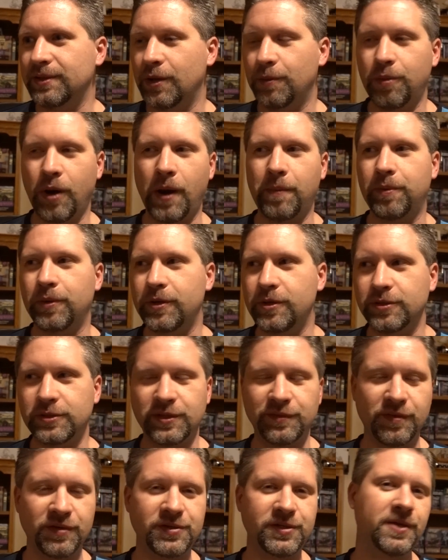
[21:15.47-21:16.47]
proper
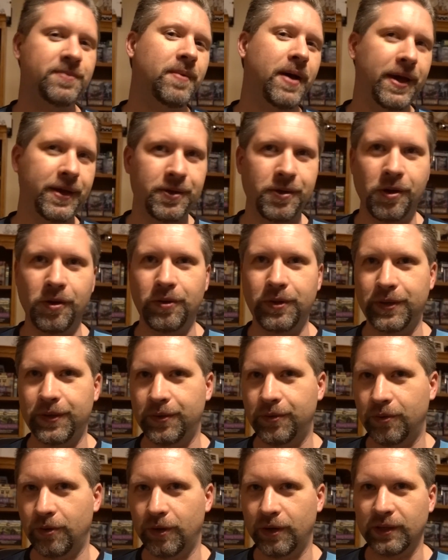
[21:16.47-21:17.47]
use of a
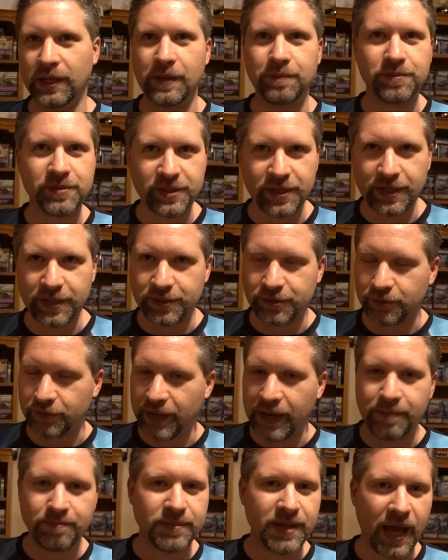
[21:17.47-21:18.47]
semicolon or ellipses
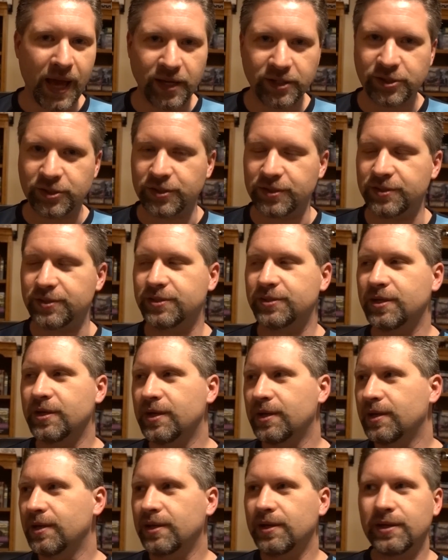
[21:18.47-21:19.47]
or em-dashes,
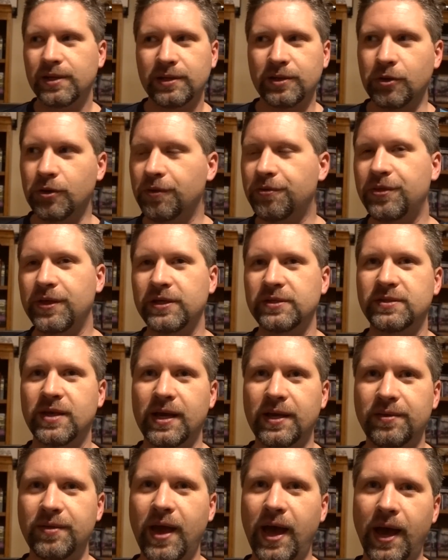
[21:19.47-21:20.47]
little things
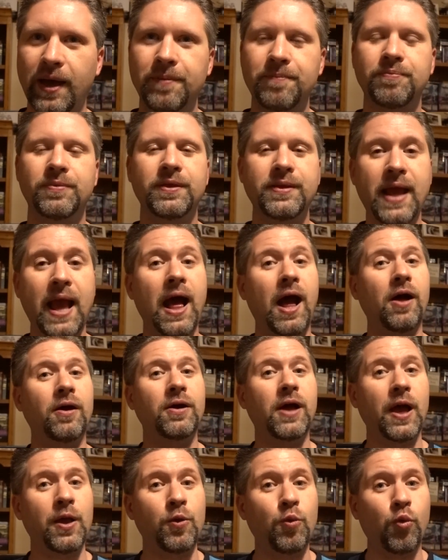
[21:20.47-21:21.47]
like that.
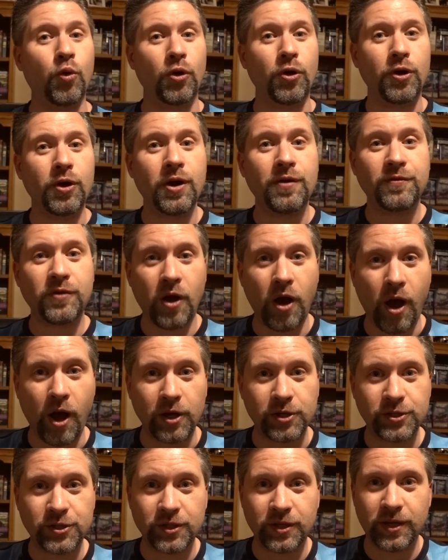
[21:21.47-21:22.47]
Now, a word of
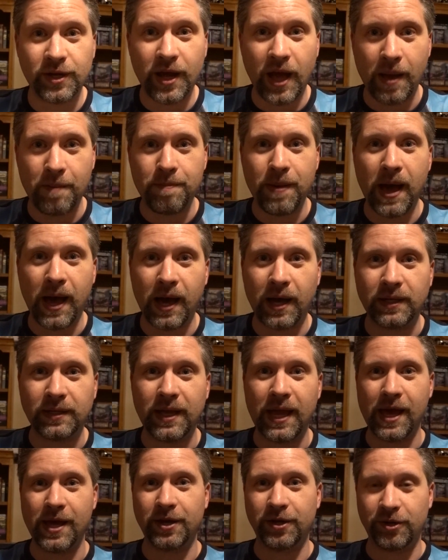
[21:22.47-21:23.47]
caution
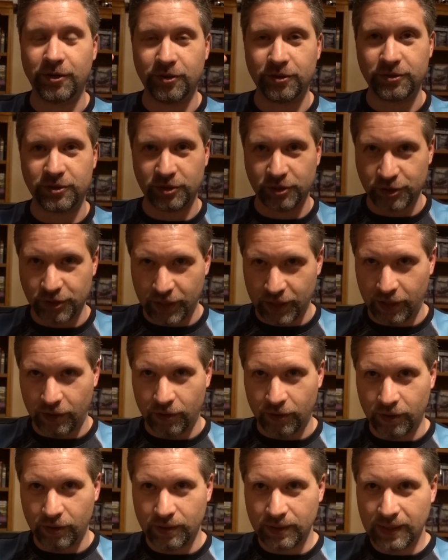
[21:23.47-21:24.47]
about editors in
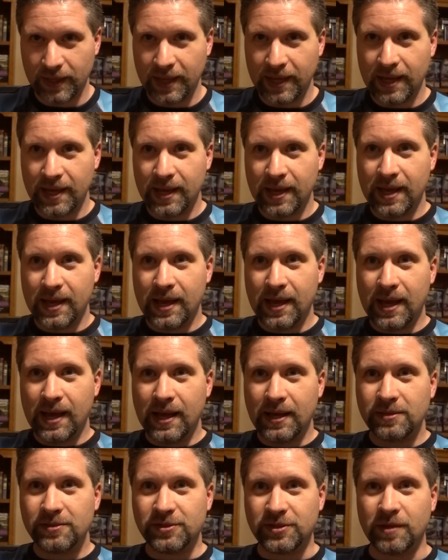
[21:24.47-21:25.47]
general.
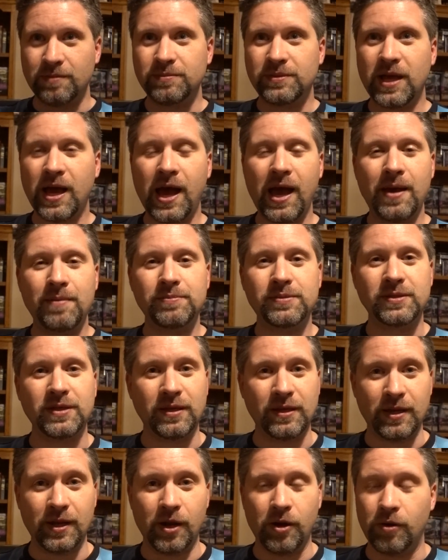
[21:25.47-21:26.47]
Sometimes,
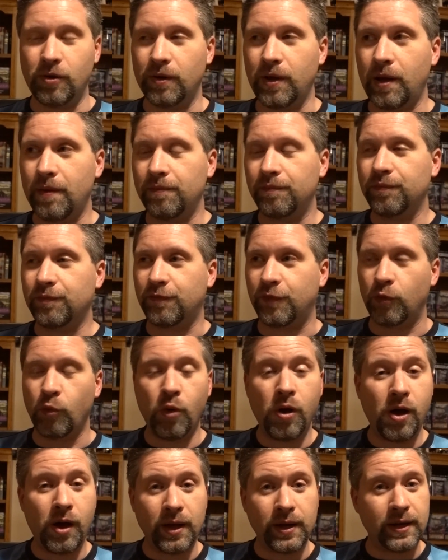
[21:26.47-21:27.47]
for
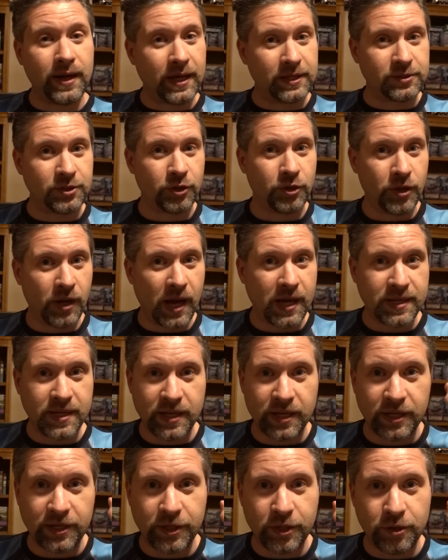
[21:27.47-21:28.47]
one, it's a good
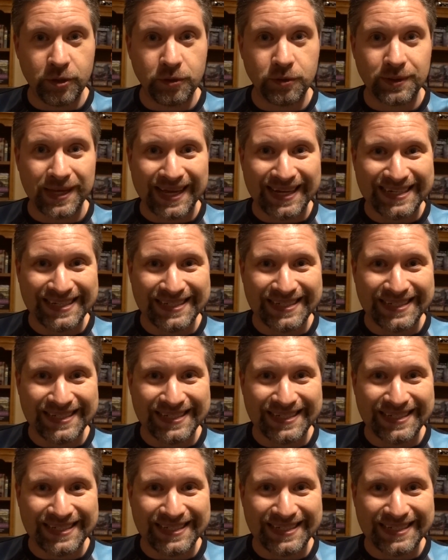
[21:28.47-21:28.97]
idea to use